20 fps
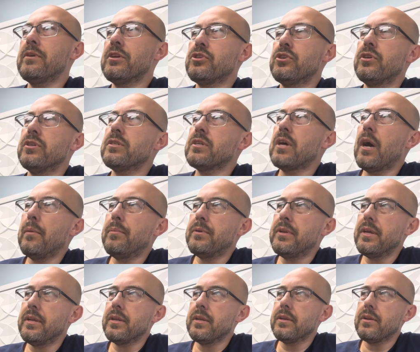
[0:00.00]
sure it's
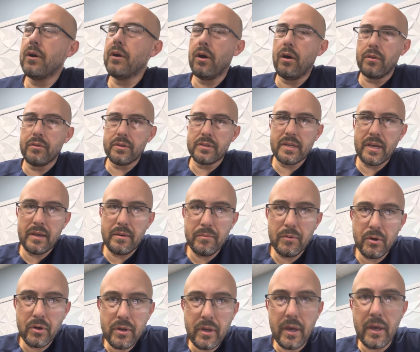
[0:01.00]
updated all the time,
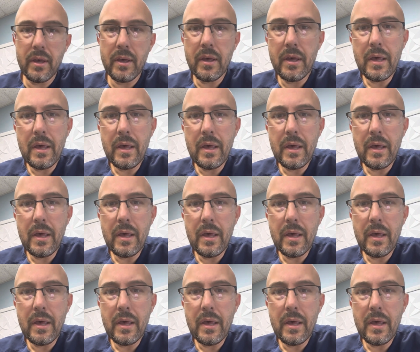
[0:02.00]
okay?